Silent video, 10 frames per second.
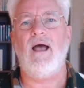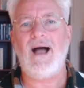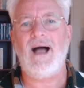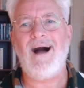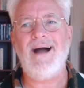
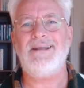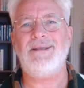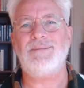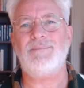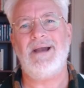I highly
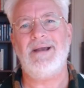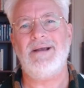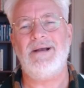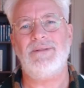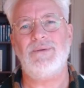
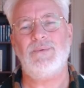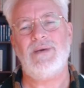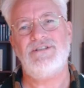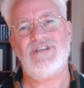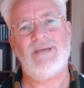admire the
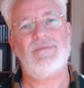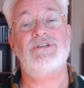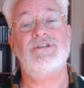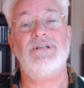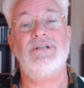way
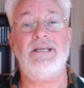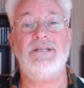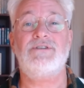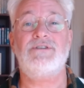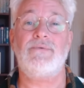Jemisin
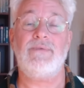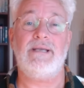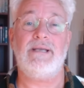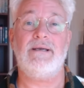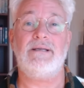leads the
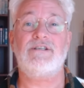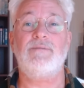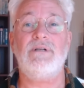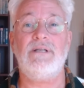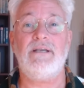reader to
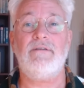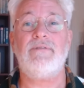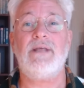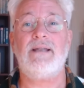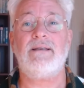believe
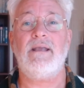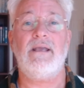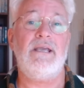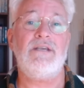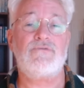that
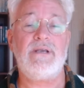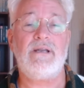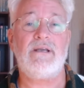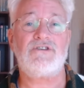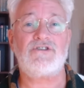he's
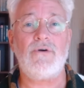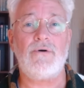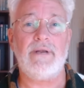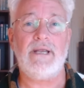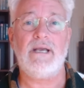reading a
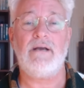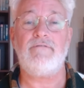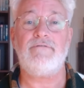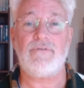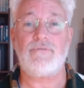story
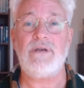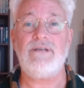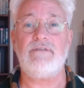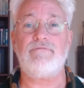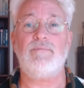of three
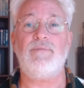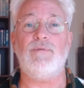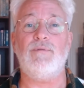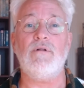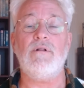different
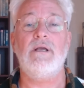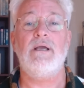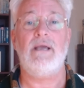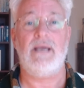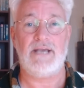people
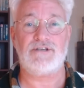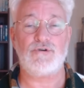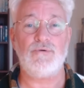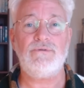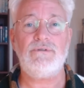
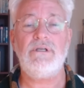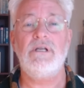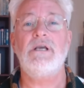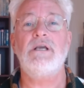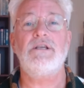Essun,
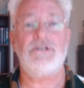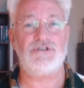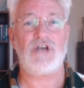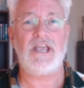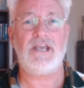
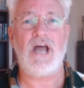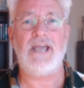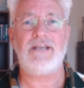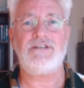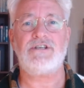
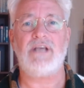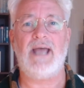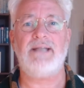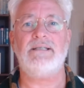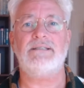Syenite,
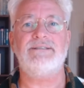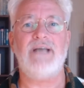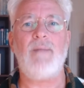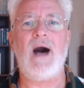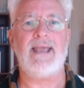and
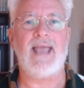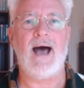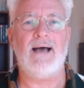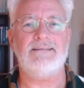Damaya